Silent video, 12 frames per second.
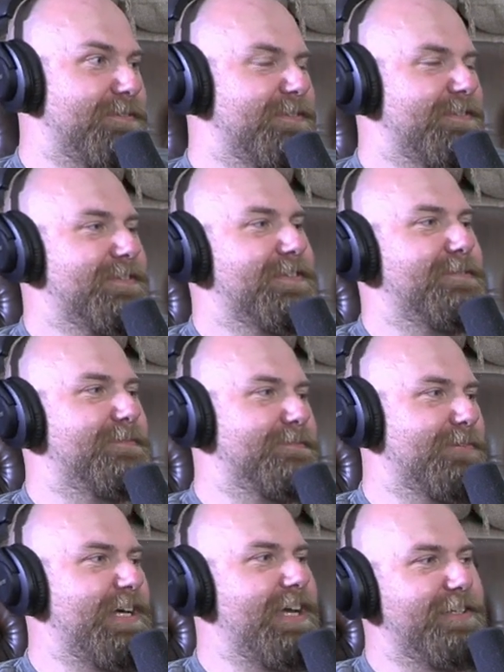Yeah, because you're
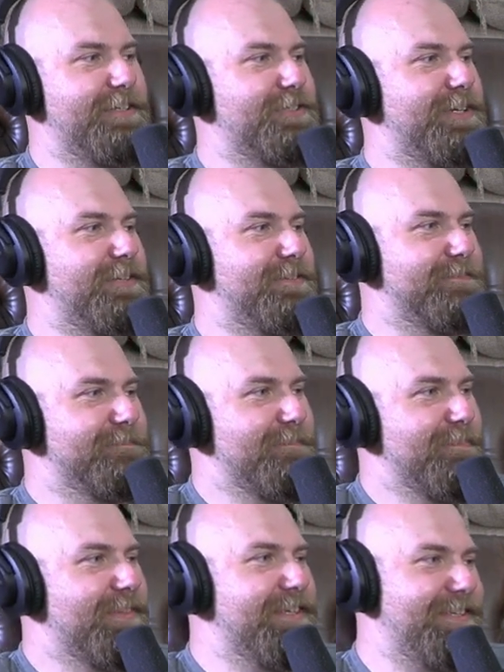fucking with what we love.